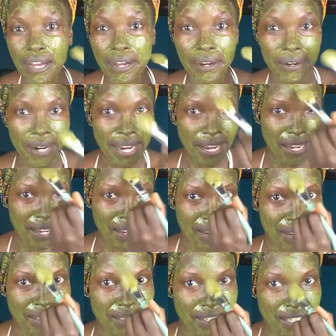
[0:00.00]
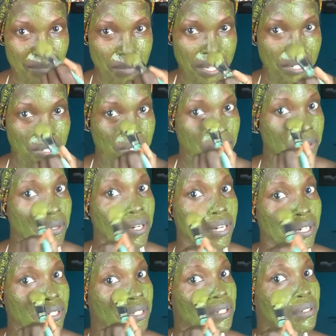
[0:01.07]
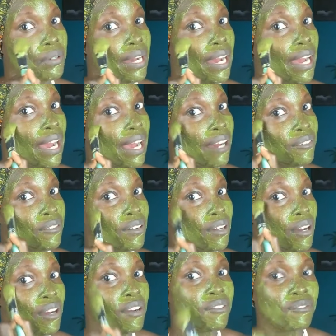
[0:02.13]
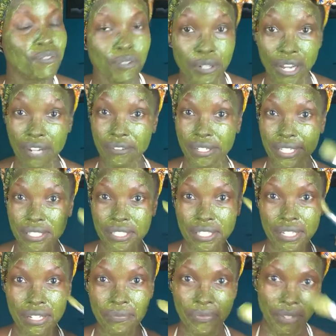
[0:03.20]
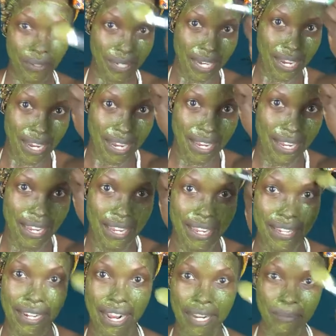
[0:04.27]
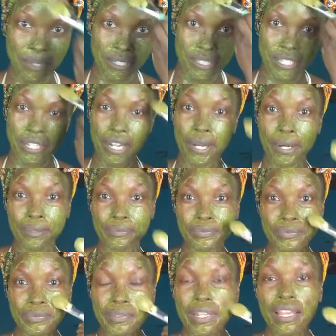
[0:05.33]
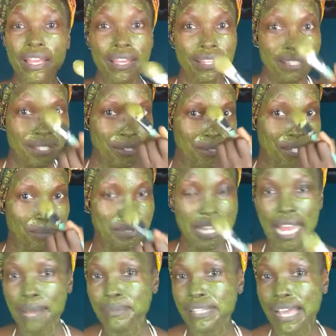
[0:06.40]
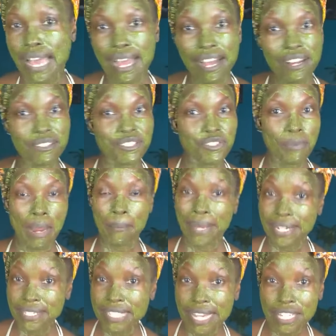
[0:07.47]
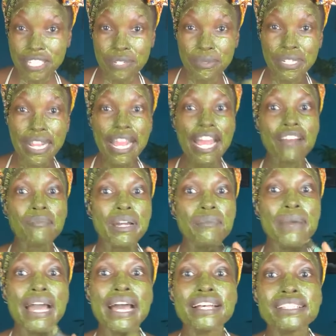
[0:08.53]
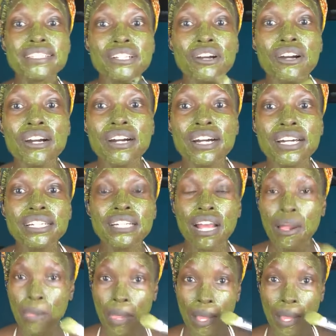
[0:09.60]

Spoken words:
All right, just make sure you have full coverage, okay? And I'm good to go. So sometimes I'll do my meditation when I have my mask on.